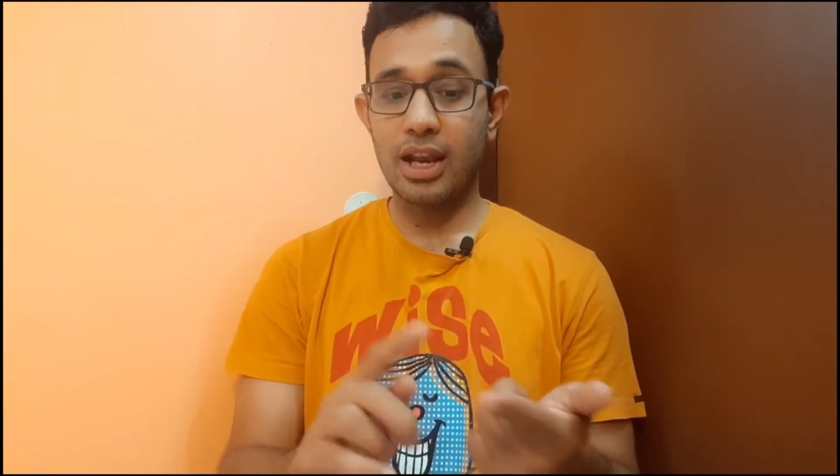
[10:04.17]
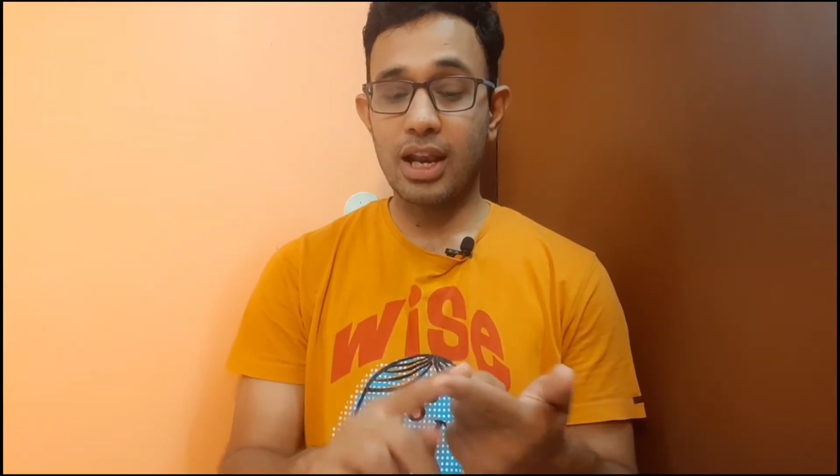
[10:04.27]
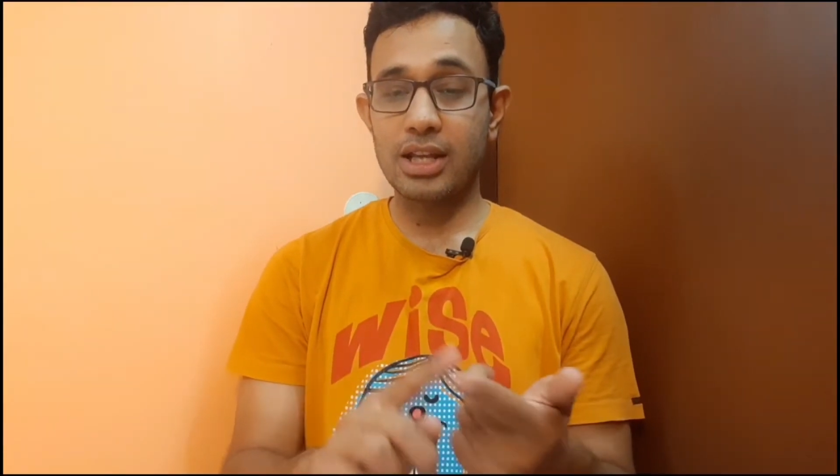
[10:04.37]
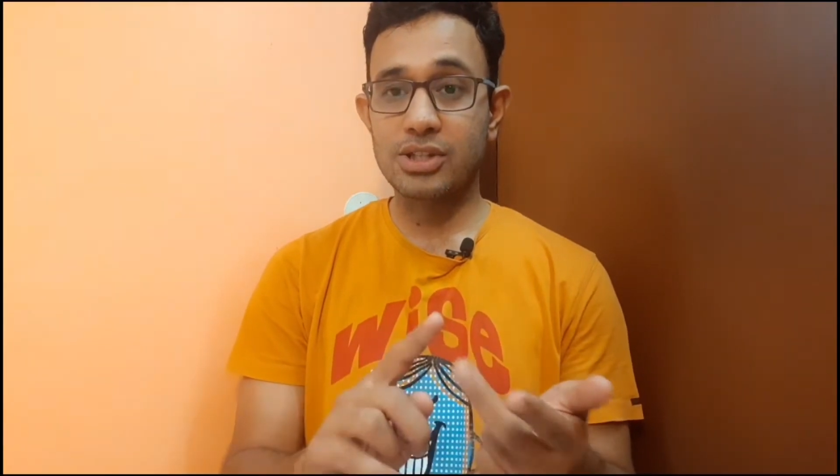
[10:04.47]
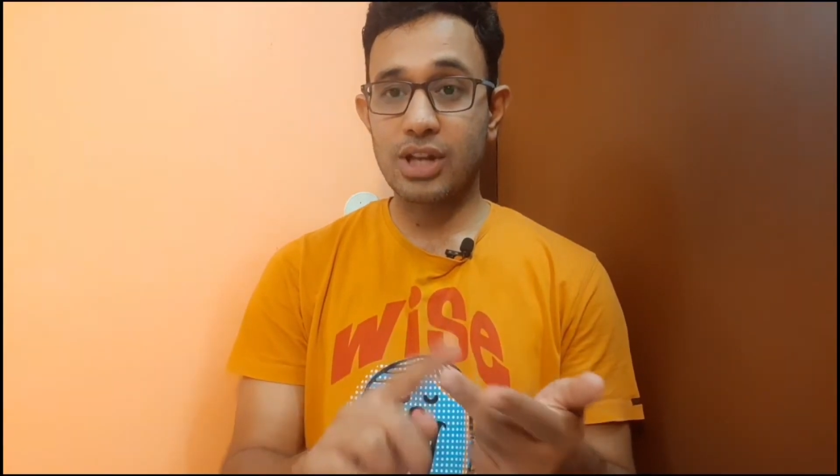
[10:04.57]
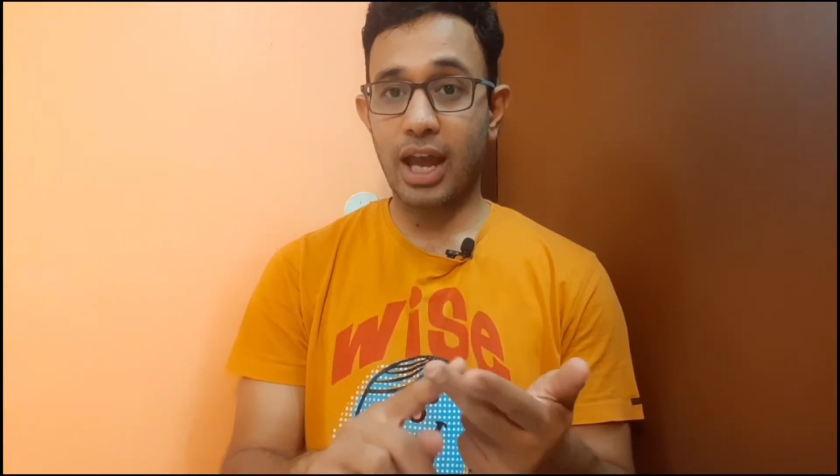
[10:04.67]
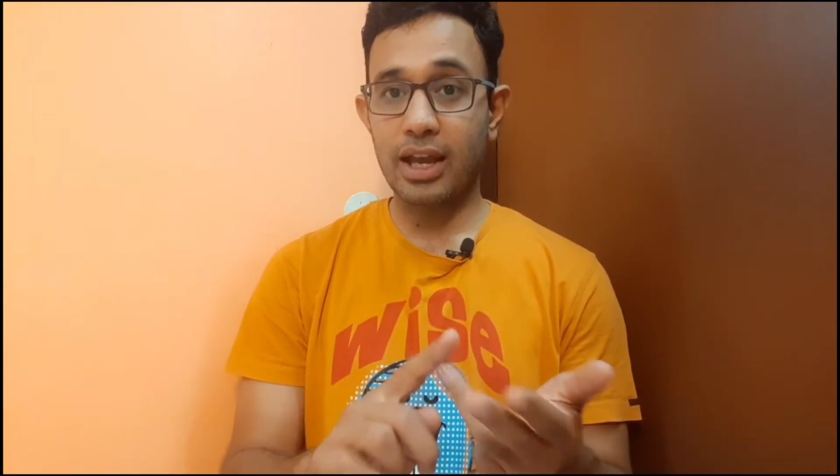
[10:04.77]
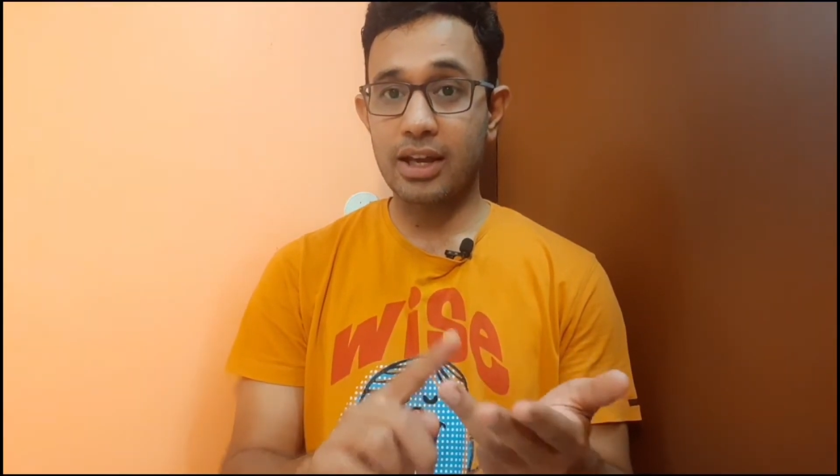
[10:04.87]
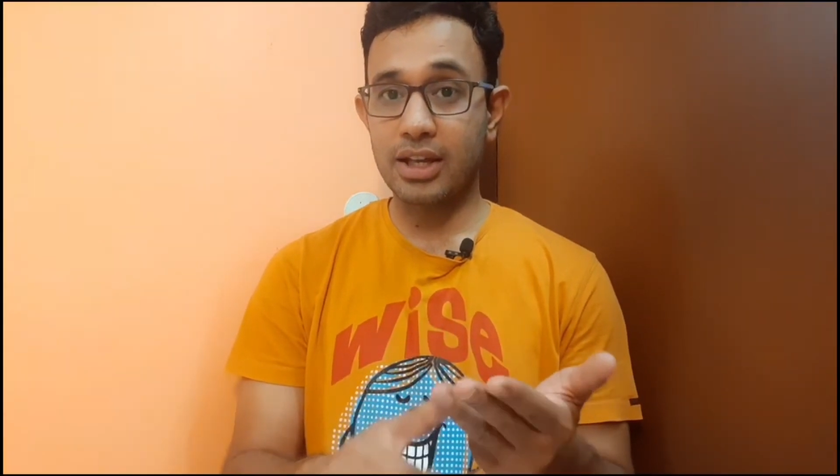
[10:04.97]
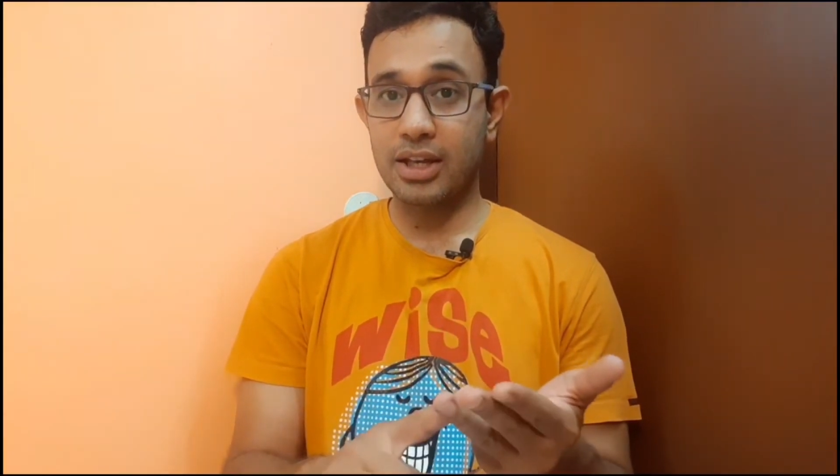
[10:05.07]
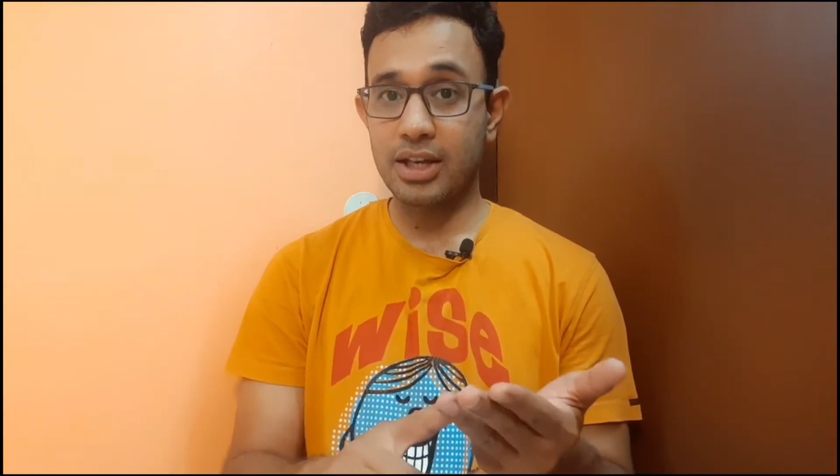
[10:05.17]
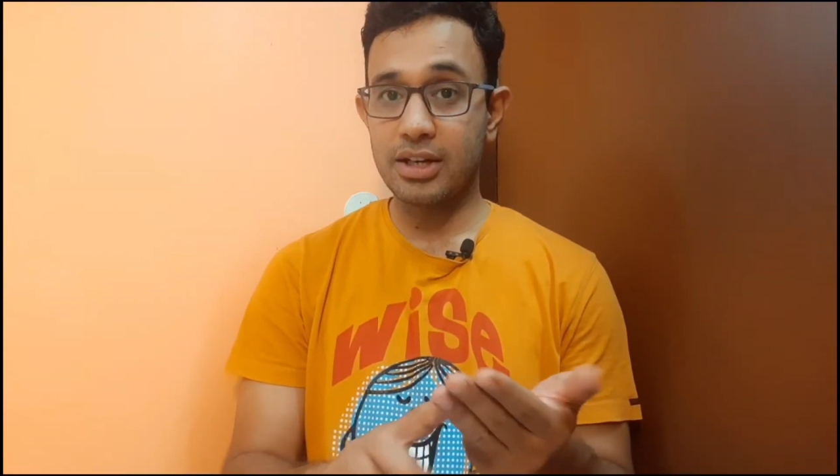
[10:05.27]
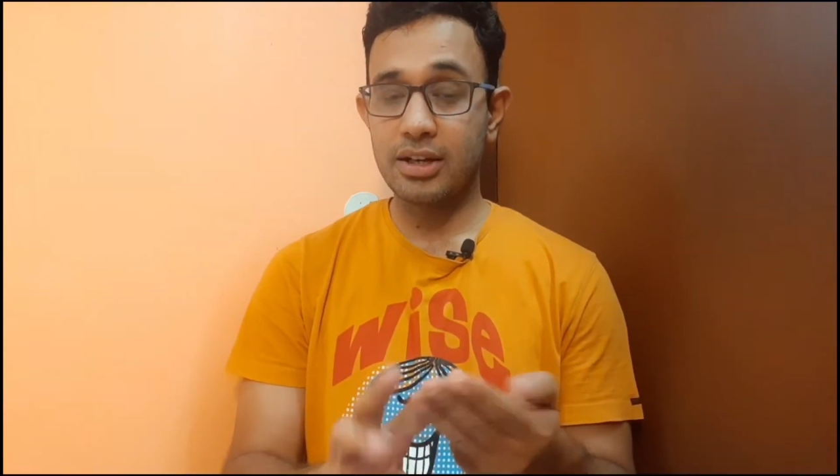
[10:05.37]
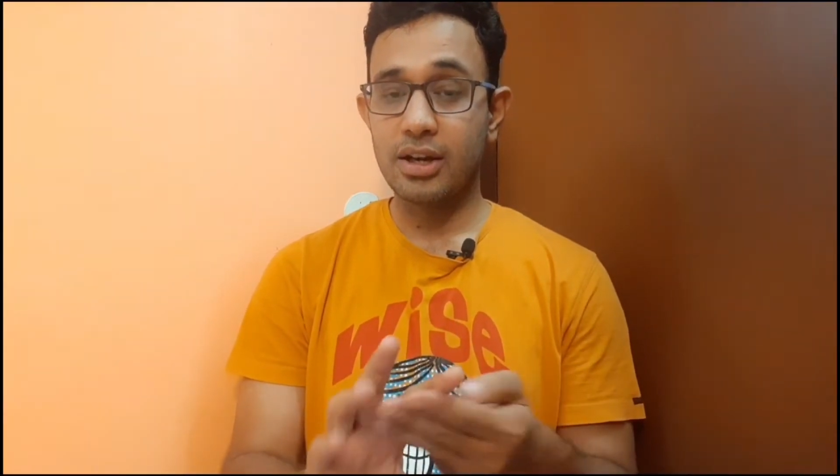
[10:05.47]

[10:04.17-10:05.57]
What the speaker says: lust, anger, greed.